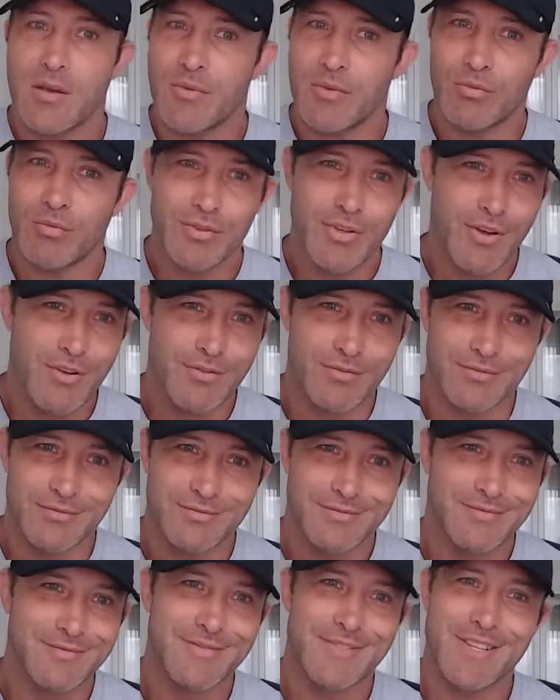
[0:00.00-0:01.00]
Some people
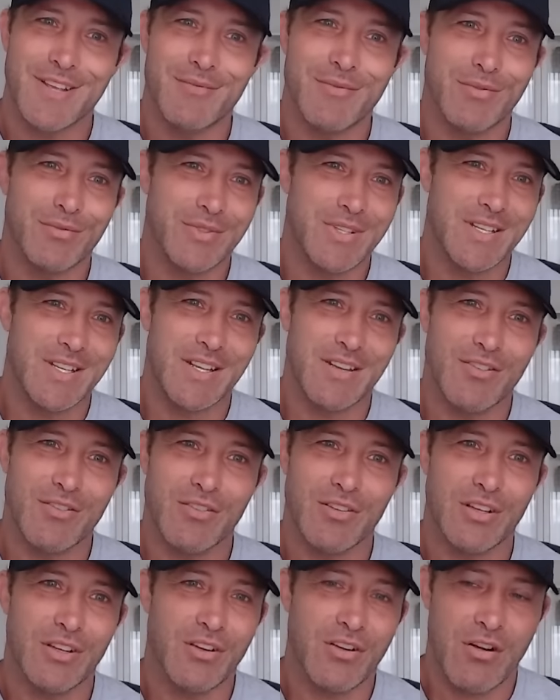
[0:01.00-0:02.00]
don't. Some people need to eat
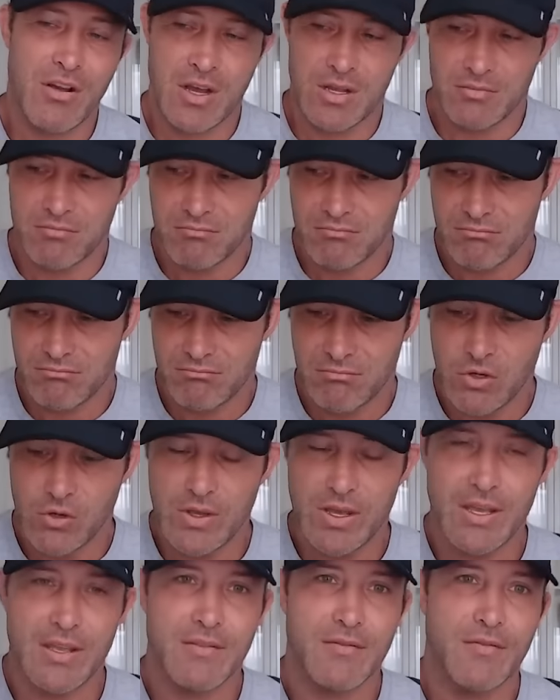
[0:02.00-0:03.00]
earlier on.
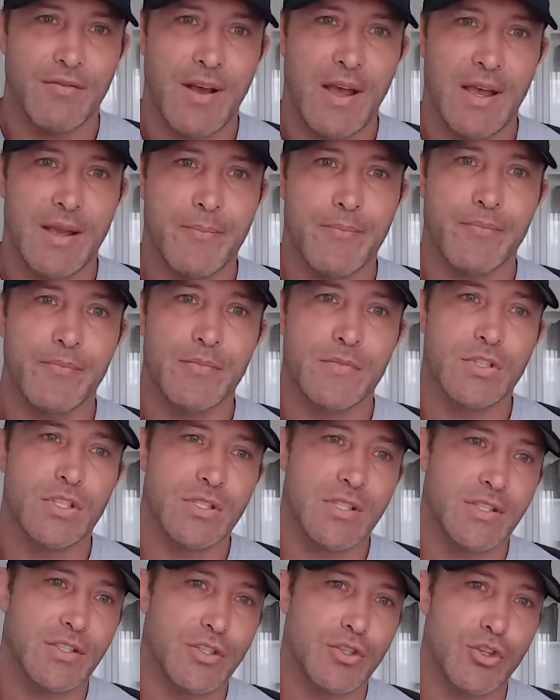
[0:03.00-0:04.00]
Okay, fine.
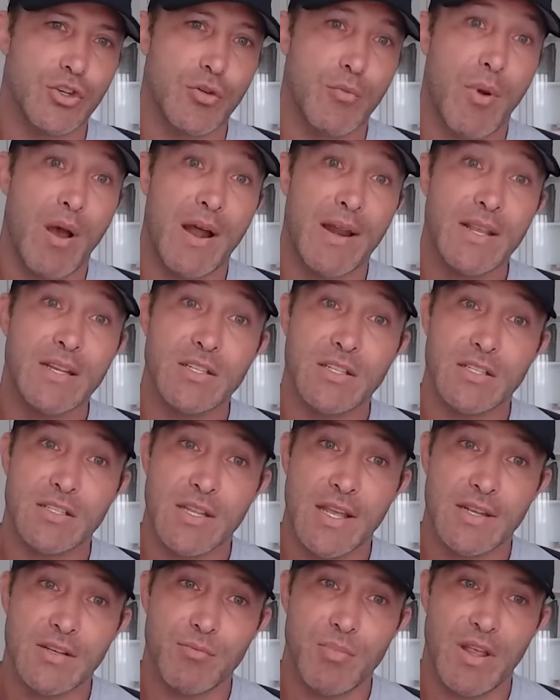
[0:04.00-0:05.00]
Just listen to your body
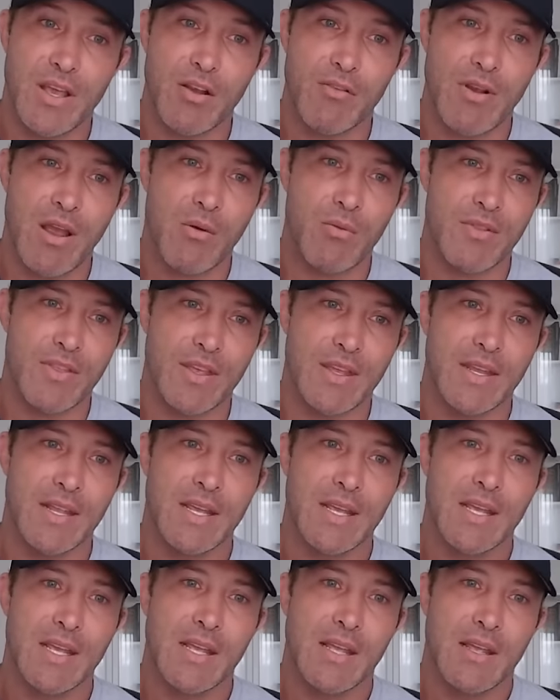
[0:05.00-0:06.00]
and play around with
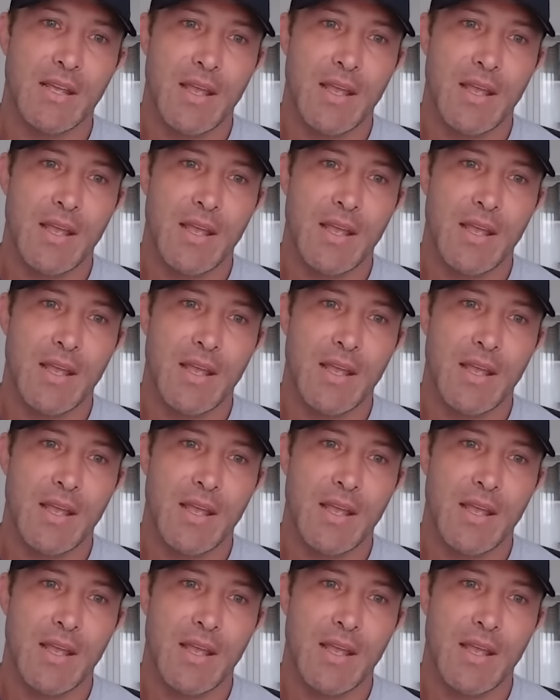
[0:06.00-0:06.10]
it.